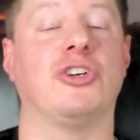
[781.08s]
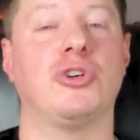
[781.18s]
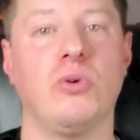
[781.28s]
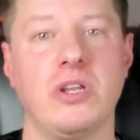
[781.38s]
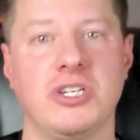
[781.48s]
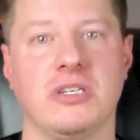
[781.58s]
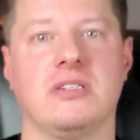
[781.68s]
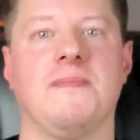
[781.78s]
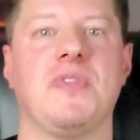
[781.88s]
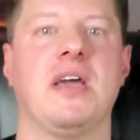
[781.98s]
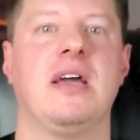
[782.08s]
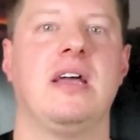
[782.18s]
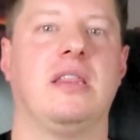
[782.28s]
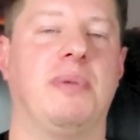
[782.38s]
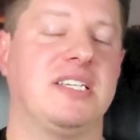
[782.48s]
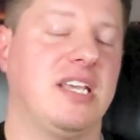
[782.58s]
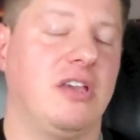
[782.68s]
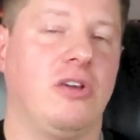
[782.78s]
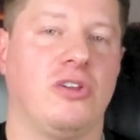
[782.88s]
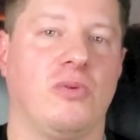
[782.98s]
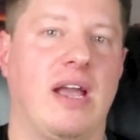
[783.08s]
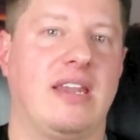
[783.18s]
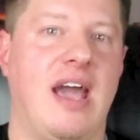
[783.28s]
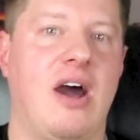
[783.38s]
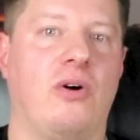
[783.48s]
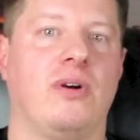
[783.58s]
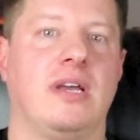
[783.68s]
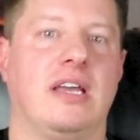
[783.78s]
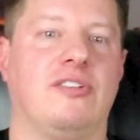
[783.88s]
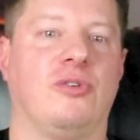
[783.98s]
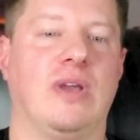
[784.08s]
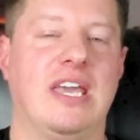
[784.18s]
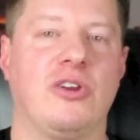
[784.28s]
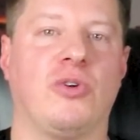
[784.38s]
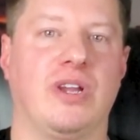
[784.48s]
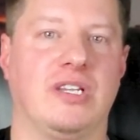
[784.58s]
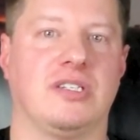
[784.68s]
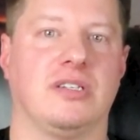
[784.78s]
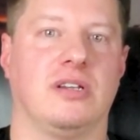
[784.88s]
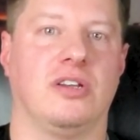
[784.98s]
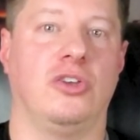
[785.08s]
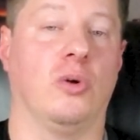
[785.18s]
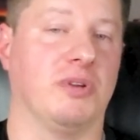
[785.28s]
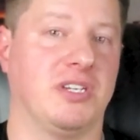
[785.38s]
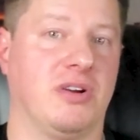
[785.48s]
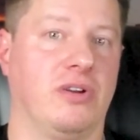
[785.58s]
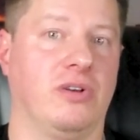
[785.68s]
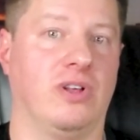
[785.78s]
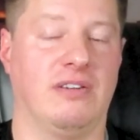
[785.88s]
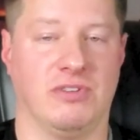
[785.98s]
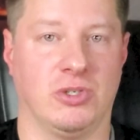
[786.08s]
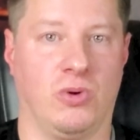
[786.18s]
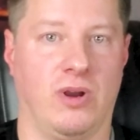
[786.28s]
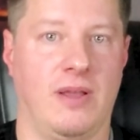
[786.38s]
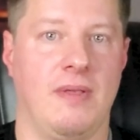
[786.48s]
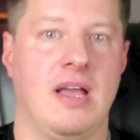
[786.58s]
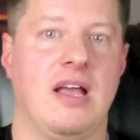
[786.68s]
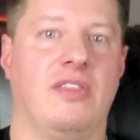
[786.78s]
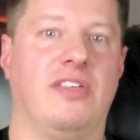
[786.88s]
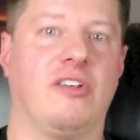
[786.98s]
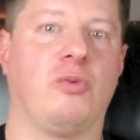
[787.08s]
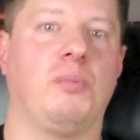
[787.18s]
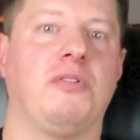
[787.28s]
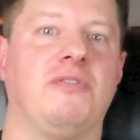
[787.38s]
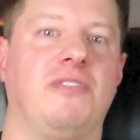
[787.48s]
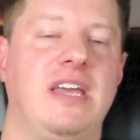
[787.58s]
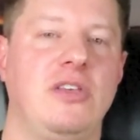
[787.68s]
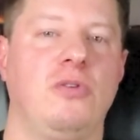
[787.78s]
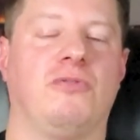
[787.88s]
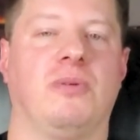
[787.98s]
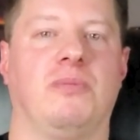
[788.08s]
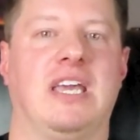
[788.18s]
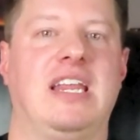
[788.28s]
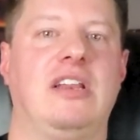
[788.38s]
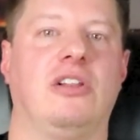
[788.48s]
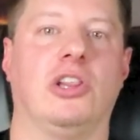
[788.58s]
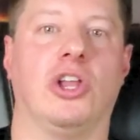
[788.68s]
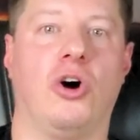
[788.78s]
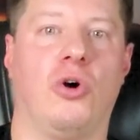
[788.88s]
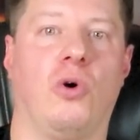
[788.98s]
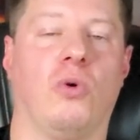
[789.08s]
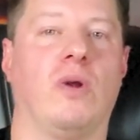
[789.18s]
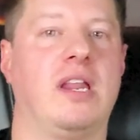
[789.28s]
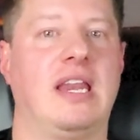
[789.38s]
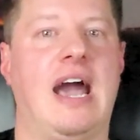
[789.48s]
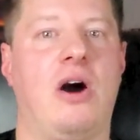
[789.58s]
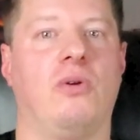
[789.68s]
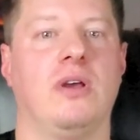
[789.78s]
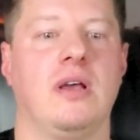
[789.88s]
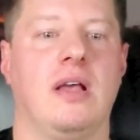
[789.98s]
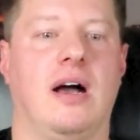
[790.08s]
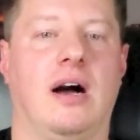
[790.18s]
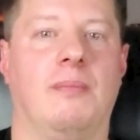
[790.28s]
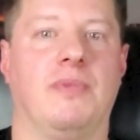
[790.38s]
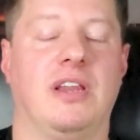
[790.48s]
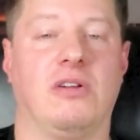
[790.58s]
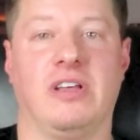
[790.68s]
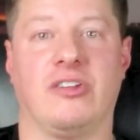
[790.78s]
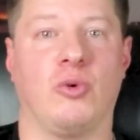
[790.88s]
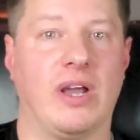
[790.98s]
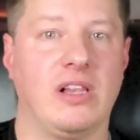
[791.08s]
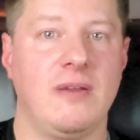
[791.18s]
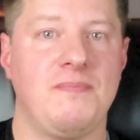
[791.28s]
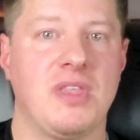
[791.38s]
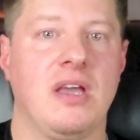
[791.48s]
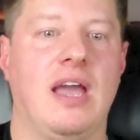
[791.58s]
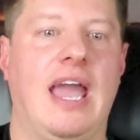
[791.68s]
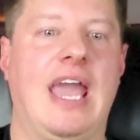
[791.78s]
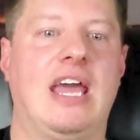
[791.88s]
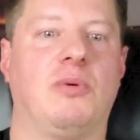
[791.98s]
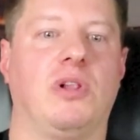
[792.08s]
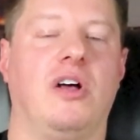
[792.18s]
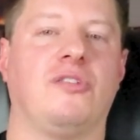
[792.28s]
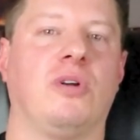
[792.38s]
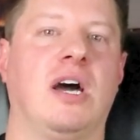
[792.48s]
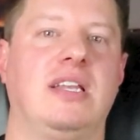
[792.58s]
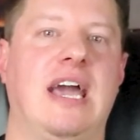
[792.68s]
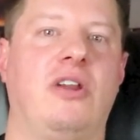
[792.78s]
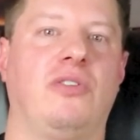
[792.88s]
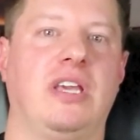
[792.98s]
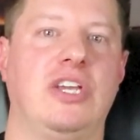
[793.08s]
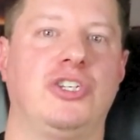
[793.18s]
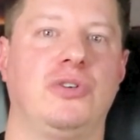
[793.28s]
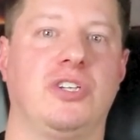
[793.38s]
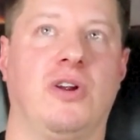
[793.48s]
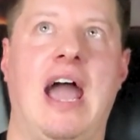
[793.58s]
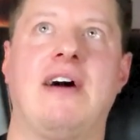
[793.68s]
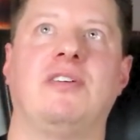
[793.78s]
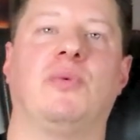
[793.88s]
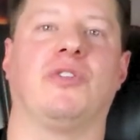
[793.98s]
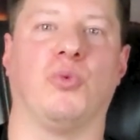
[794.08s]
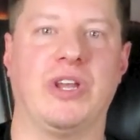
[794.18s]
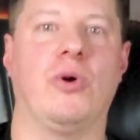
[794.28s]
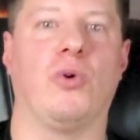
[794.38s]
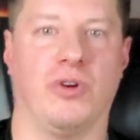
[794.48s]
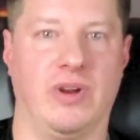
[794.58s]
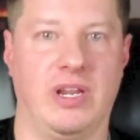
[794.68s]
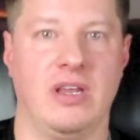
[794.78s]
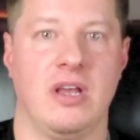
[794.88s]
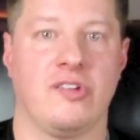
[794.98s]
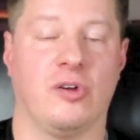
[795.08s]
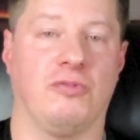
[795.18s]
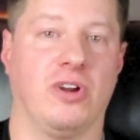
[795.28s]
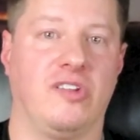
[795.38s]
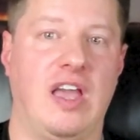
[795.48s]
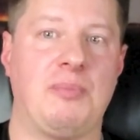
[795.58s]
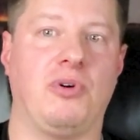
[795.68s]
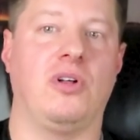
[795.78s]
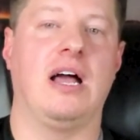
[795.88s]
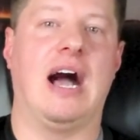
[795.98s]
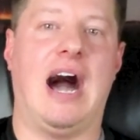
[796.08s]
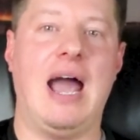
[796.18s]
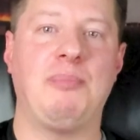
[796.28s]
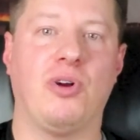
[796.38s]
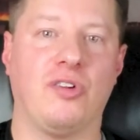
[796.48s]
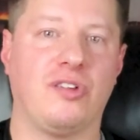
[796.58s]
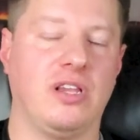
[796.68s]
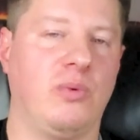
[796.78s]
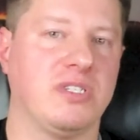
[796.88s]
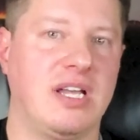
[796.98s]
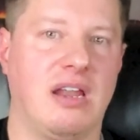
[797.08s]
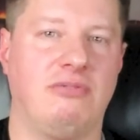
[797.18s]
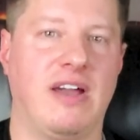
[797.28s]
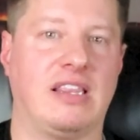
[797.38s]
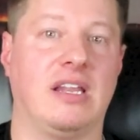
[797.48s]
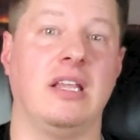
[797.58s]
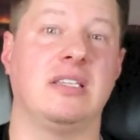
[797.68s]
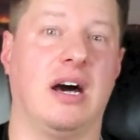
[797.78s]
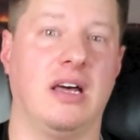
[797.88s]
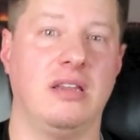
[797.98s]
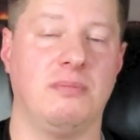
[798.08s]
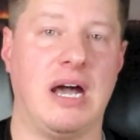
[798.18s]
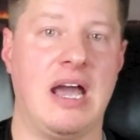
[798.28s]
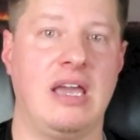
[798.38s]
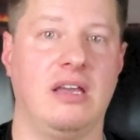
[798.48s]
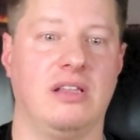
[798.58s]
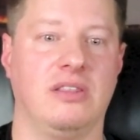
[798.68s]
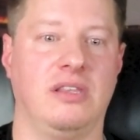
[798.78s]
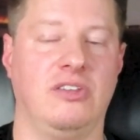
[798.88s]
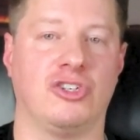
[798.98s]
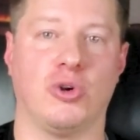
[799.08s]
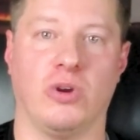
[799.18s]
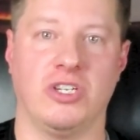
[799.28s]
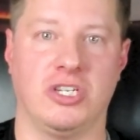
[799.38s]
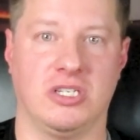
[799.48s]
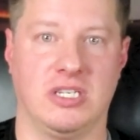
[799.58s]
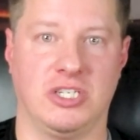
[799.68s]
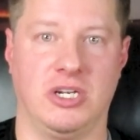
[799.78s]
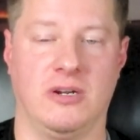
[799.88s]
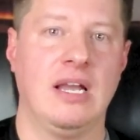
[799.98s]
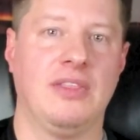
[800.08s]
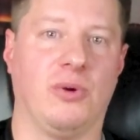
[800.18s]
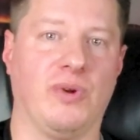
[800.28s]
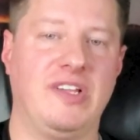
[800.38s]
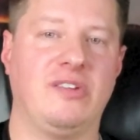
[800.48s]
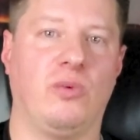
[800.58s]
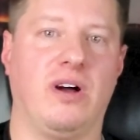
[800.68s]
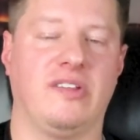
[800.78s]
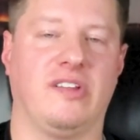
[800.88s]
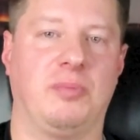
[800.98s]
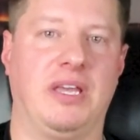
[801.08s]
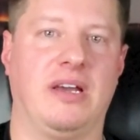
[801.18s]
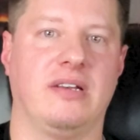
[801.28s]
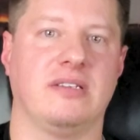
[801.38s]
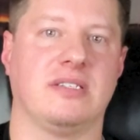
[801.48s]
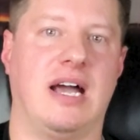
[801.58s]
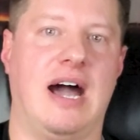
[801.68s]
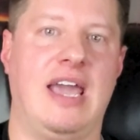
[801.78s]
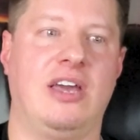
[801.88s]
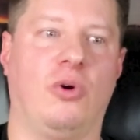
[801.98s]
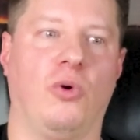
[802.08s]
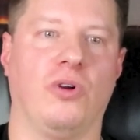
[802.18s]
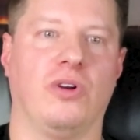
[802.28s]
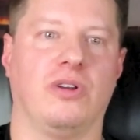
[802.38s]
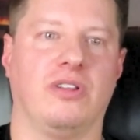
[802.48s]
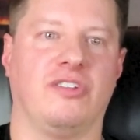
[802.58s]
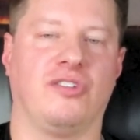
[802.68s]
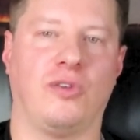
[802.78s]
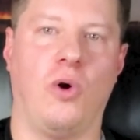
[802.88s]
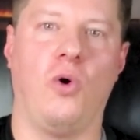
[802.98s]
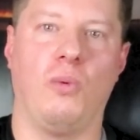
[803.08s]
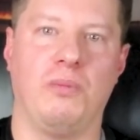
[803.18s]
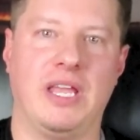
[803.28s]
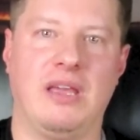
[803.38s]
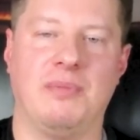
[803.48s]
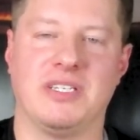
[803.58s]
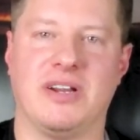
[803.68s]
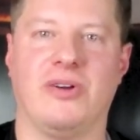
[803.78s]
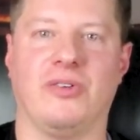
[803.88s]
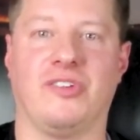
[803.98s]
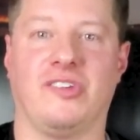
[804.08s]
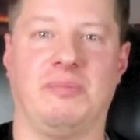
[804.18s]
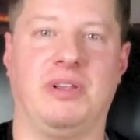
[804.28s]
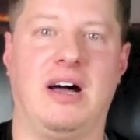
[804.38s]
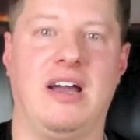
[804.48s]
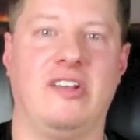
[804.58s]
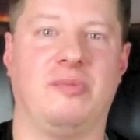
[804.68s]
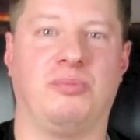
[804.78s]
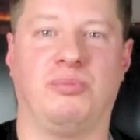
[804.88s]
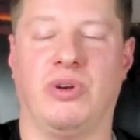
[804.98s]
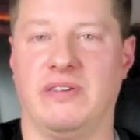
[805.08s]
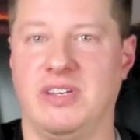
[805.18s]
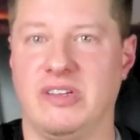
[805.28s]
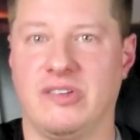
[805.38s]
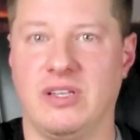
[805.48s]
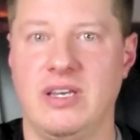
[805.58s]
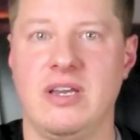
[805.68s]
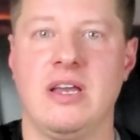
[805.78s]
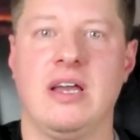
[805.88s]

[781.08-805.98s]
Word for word: shortages, the best thing you can do right now is to increase your material inventory. This will prevent you from getting low or running out um, nearly as quickly. And it will also cut down on the issues that you're having with reordering. So, for example, I personally was not affected a ton by these shortages this year. The reason was is because I had ordered so many materials and supplies previously,